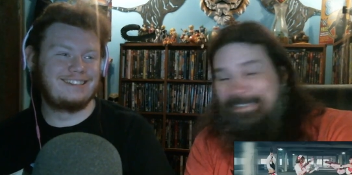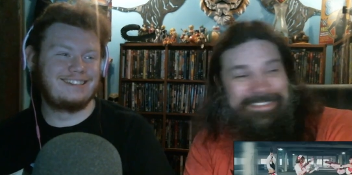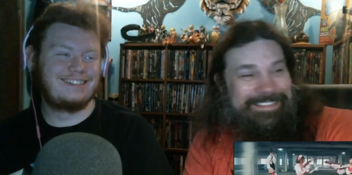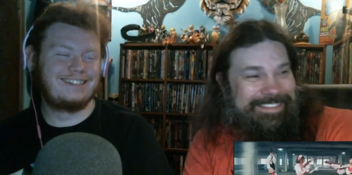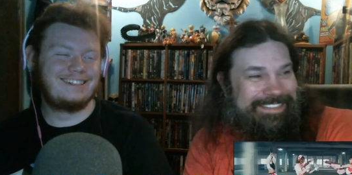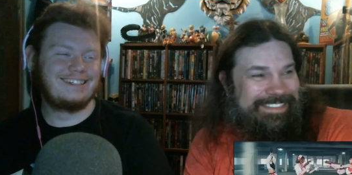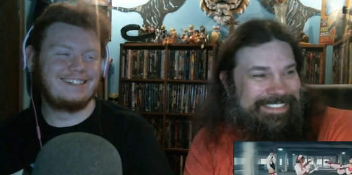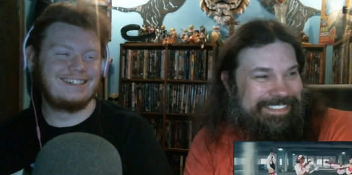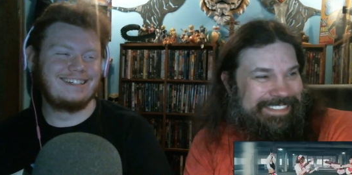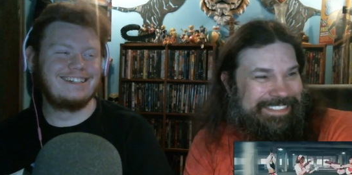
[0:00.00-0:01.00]

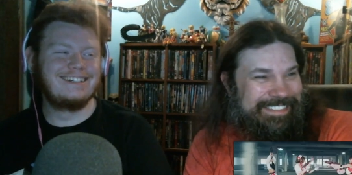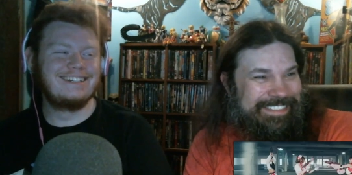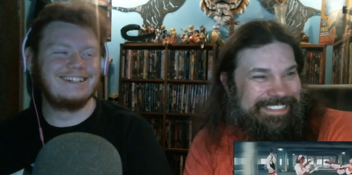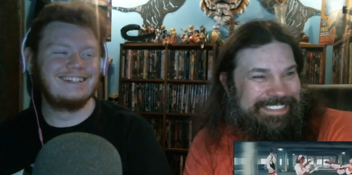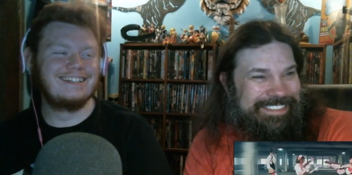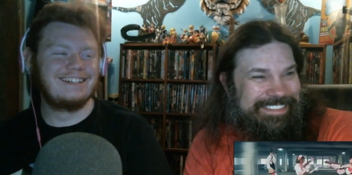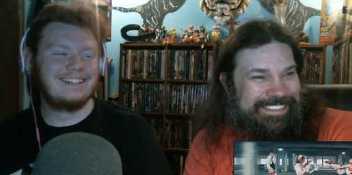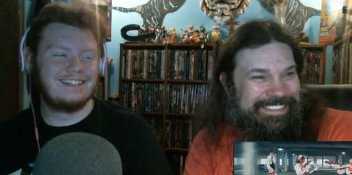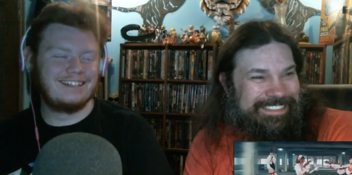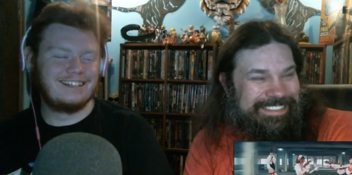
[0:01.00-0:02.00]

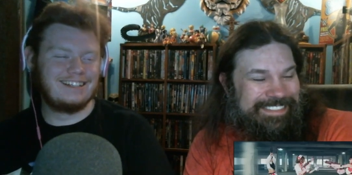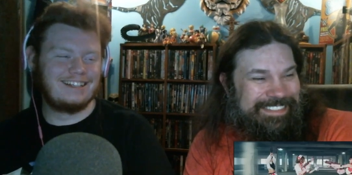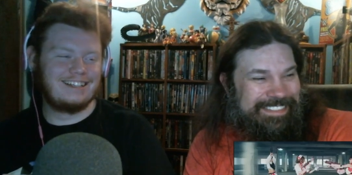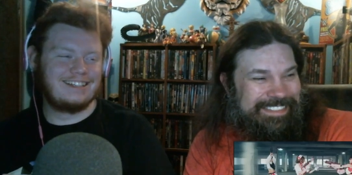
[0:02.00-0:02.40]
Nothing is said.